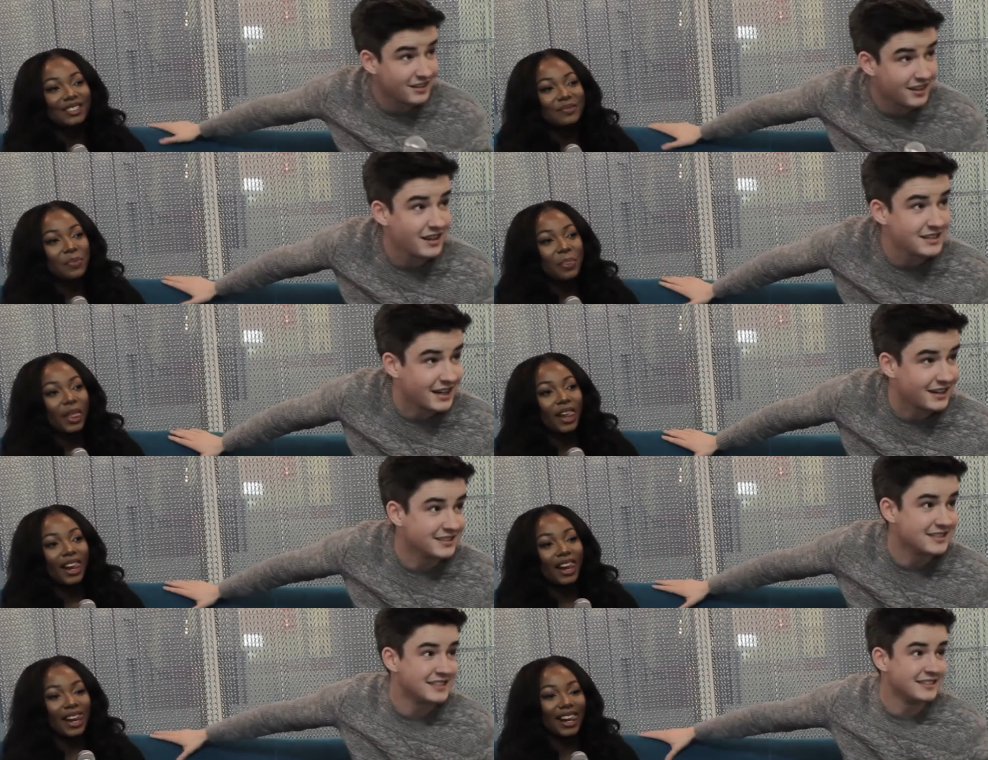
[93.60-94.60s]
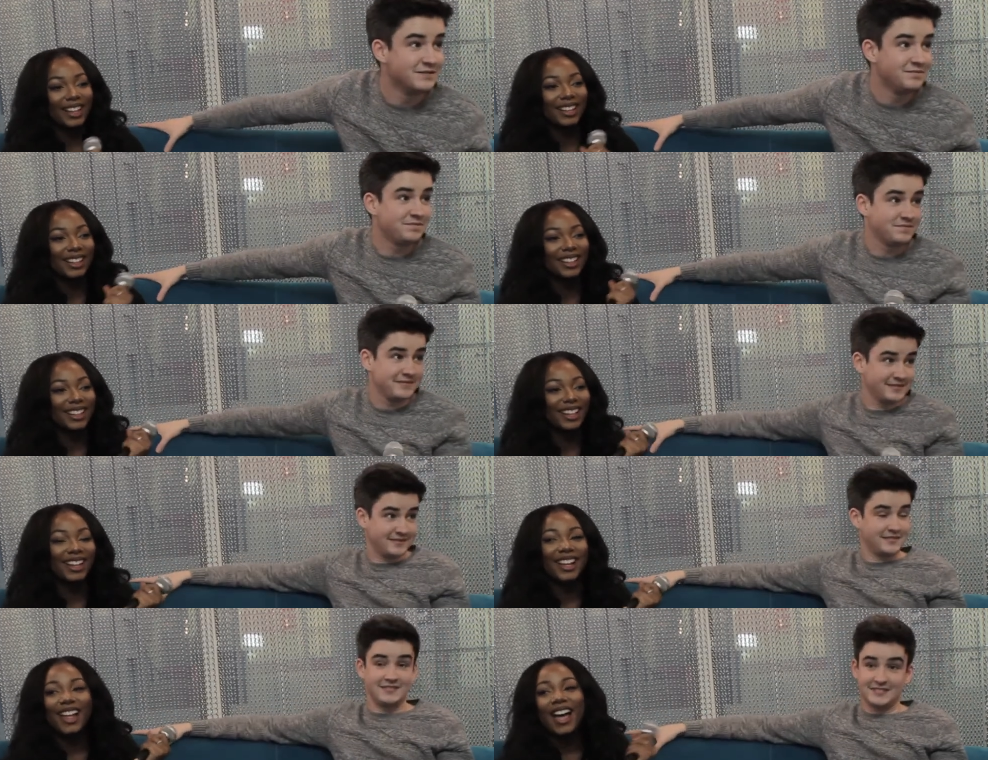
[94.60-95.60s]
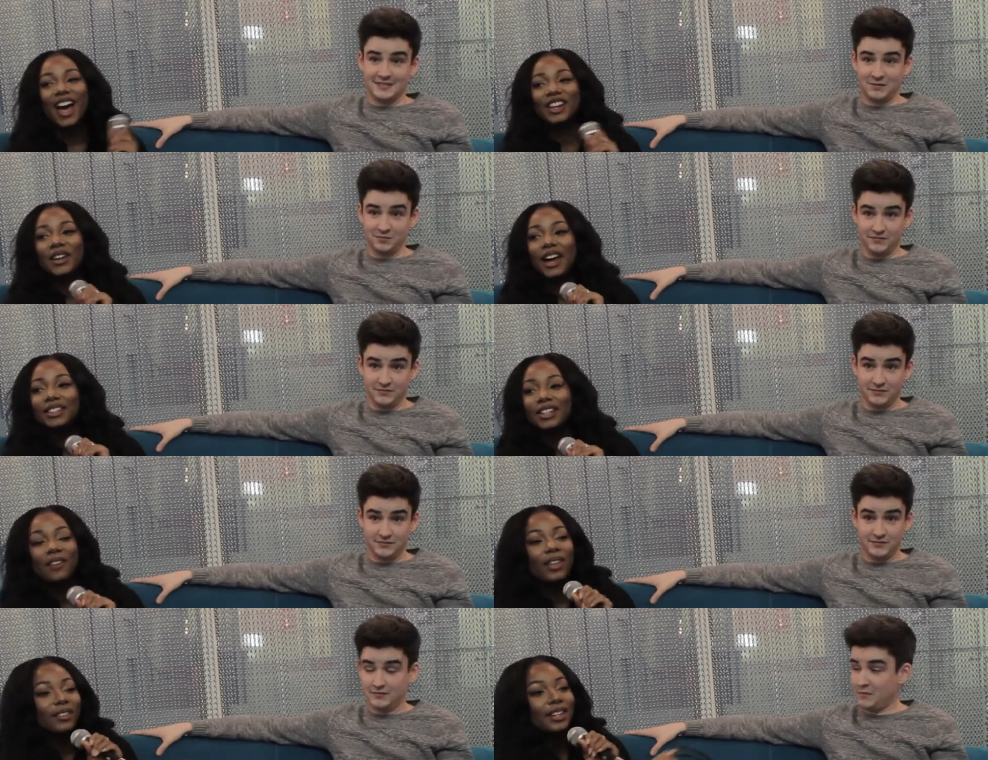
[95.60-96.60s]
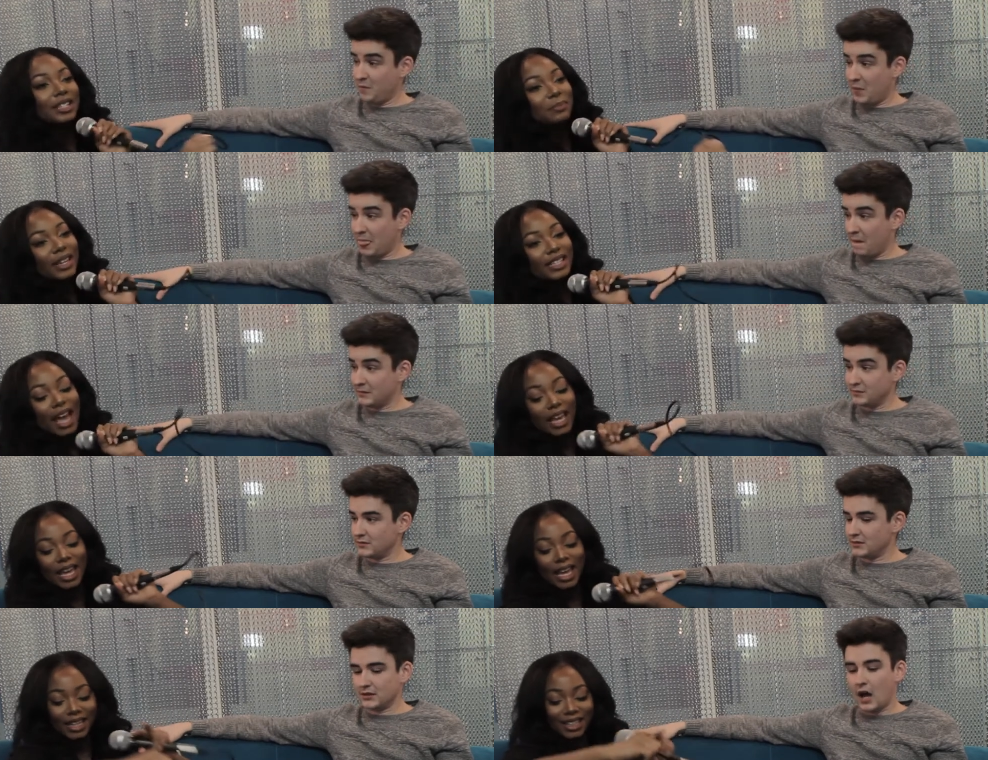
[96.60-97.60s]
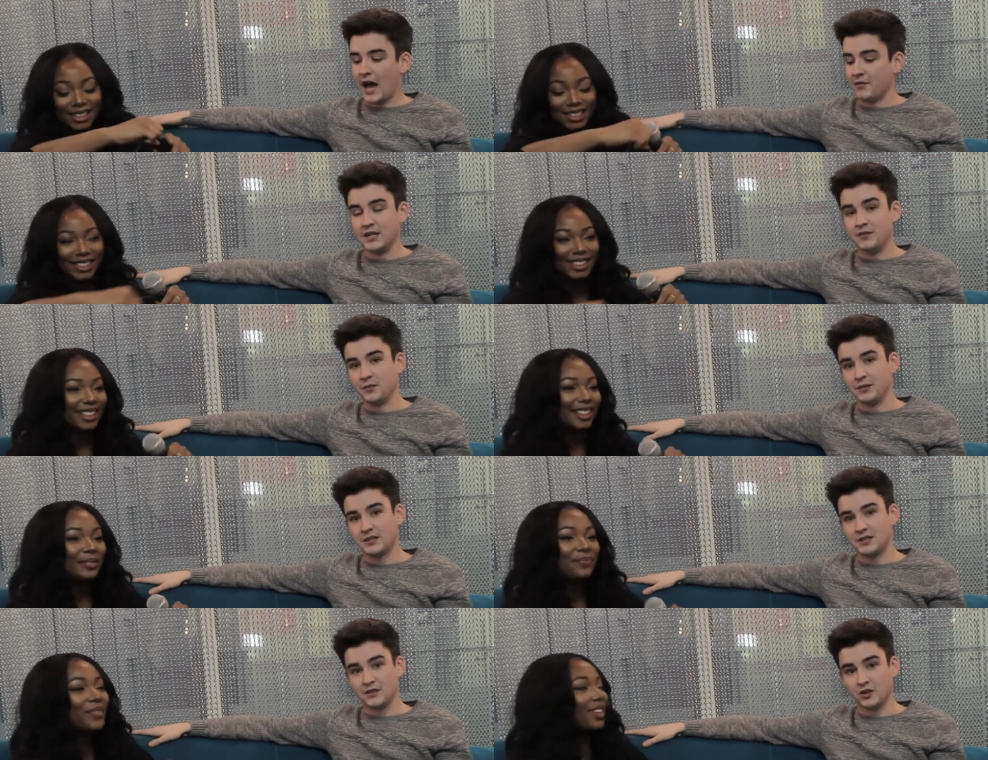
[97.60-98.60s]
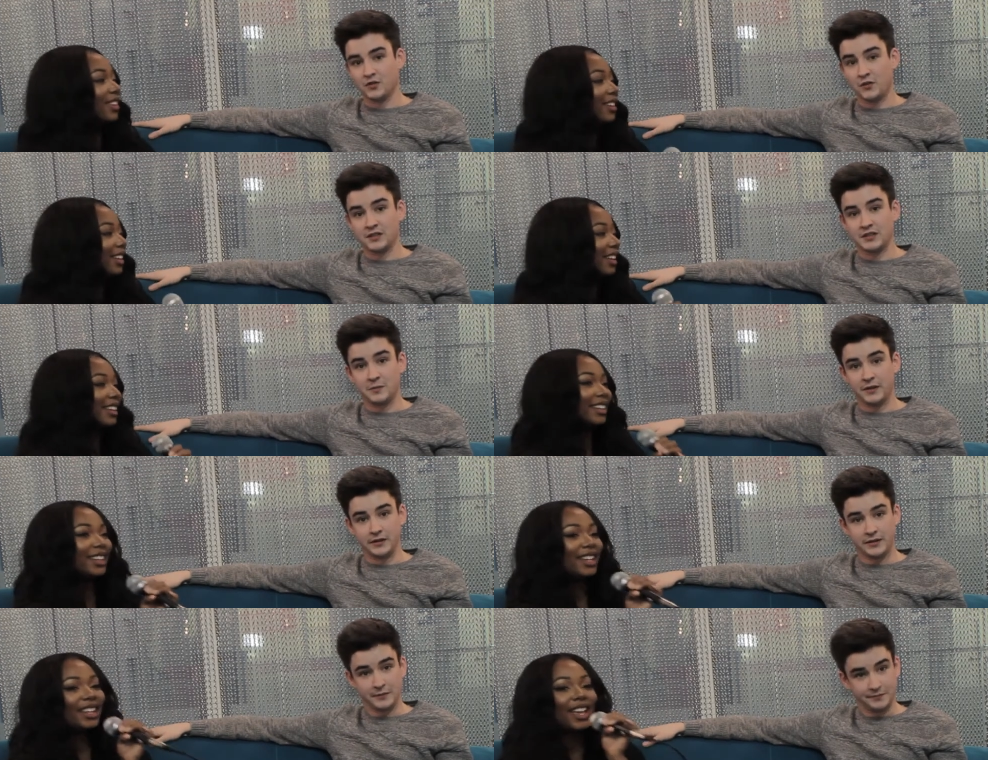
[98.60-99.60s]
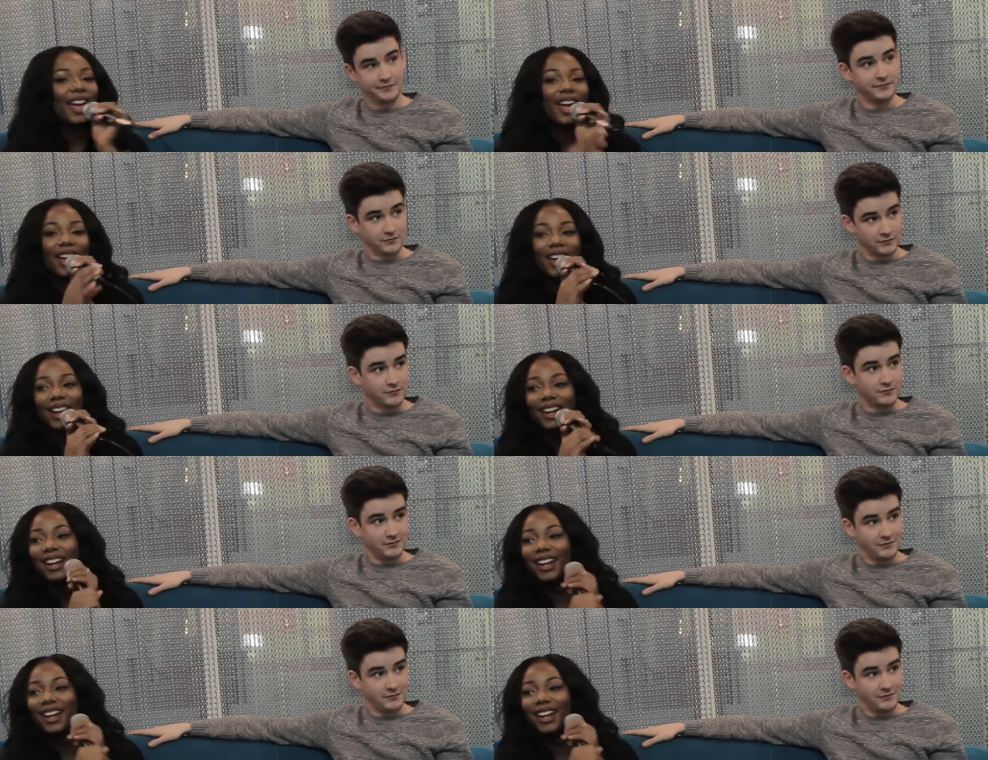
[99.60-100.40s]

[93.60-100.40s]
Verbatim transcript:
Speaker 1: Thirty seconds.
Speaker 2: I don't know how to. I've never done speed dating.
Speaker 1: I haven't either. But this is a good first experience. Yay!